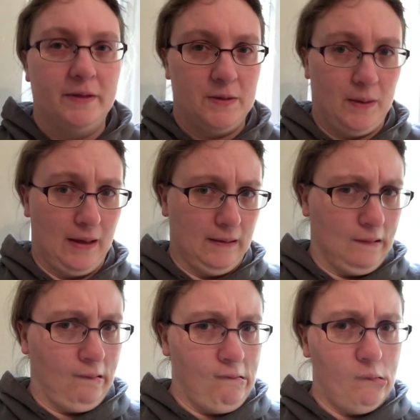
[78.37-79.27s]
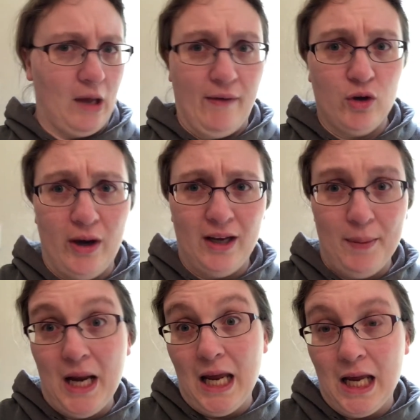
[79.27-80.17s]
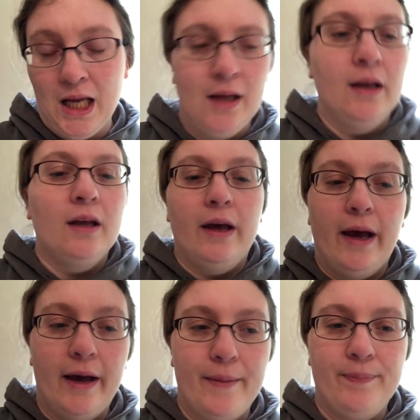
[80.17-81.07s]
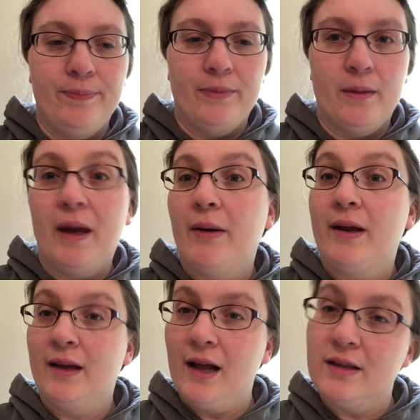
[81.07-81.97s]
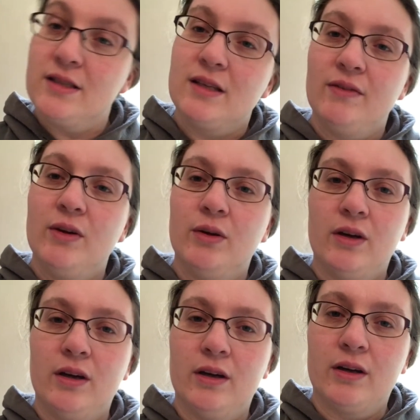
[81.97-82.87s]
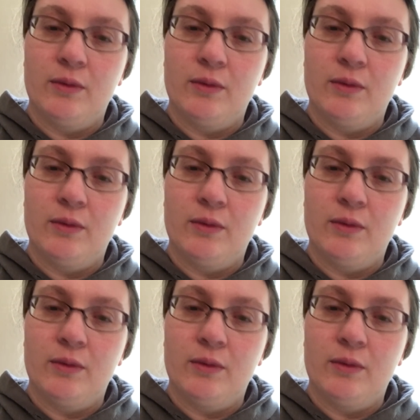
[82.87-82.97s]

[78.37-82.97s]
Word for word: this weekend. We haven't got any money. Um, but anyway, I'll just give you a